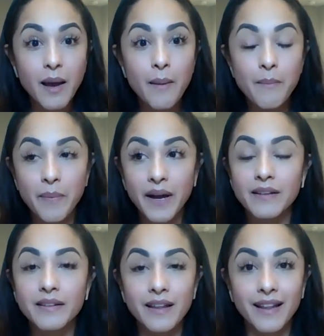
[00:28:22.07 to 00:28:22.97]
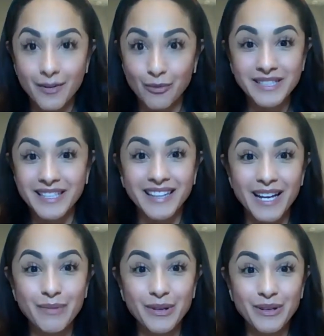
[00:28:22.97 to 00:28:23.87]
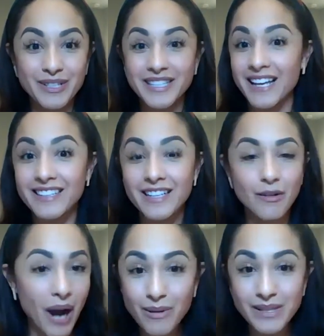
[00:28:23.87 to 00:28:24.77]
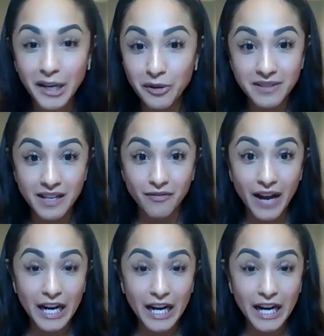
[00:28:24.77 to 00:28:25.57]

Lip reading: But like, once again, like Mira said, I was ignorance on fire.